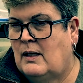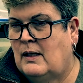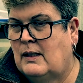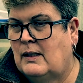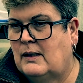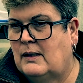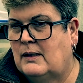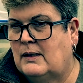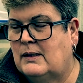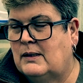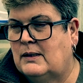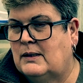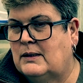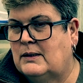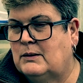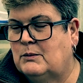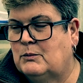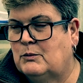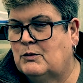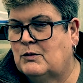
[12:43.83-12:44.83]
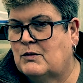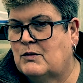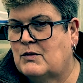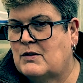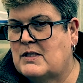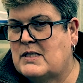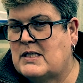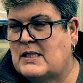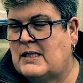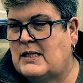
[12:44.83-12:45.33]
What can I
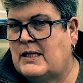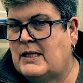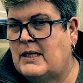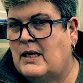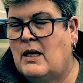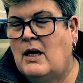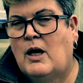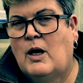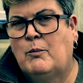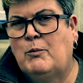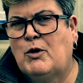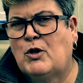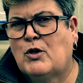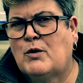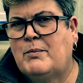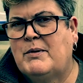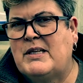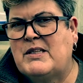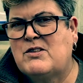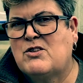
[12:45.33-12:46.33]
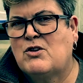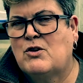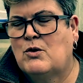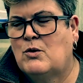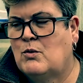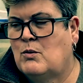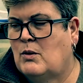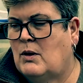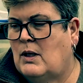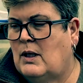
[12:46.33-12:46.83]
say? I'm not going to be
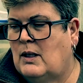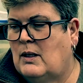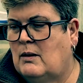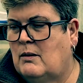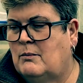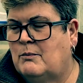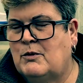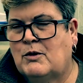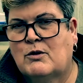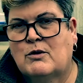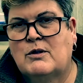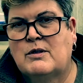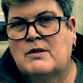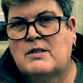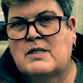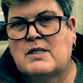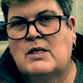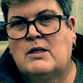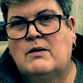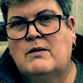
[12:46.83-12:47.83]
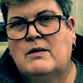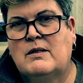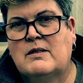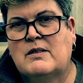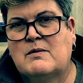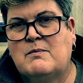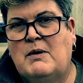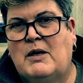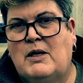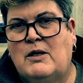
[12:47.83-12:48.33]
too. I'm not going to start the
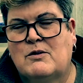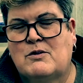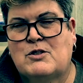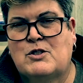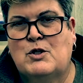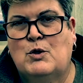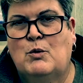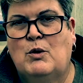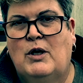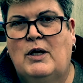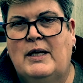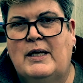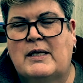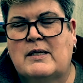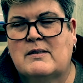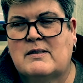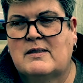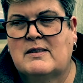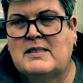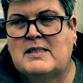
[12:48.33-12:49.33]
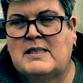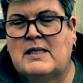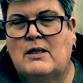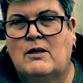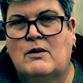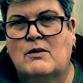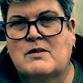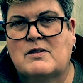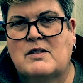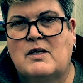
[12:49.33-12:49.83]
tomatoes too early, because I did
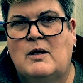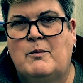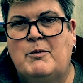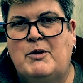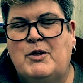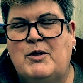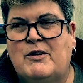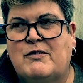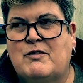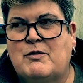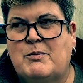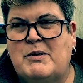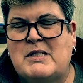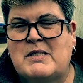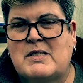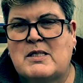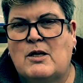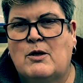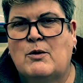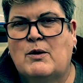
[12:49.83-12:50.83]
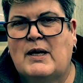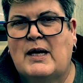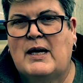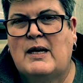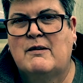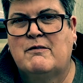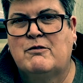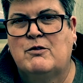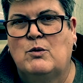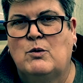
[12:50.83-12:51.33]
last time, and you have to be so
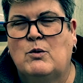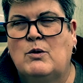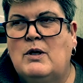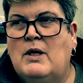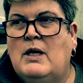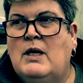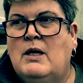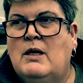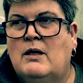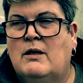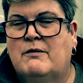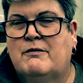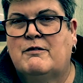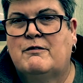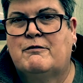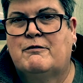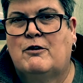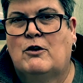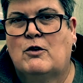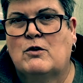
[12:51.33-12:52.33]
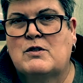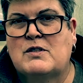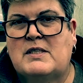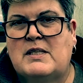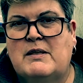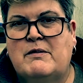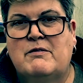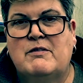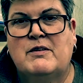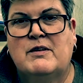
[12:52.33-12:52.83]
careful of the frost.
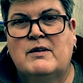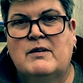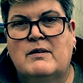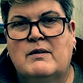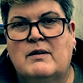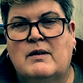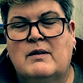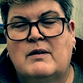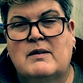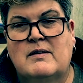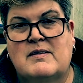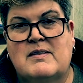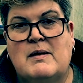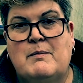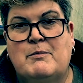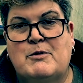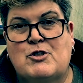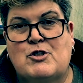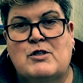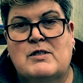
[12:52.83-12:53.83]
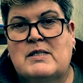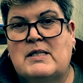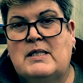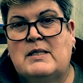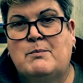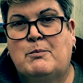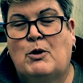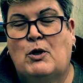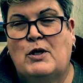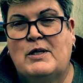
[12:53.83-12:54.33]
Even the temperatures in
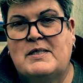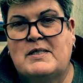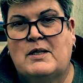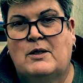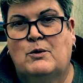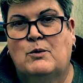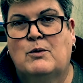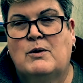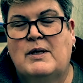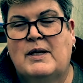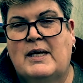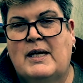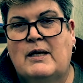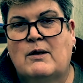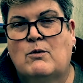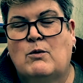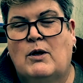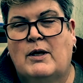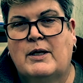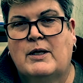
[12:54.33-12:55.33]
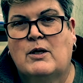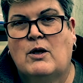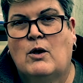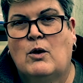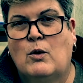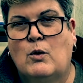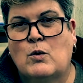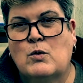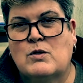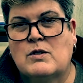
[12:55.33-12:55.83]
the polytunnel can get quite
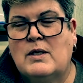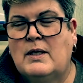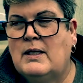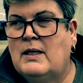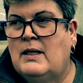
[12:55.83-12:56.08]
cold,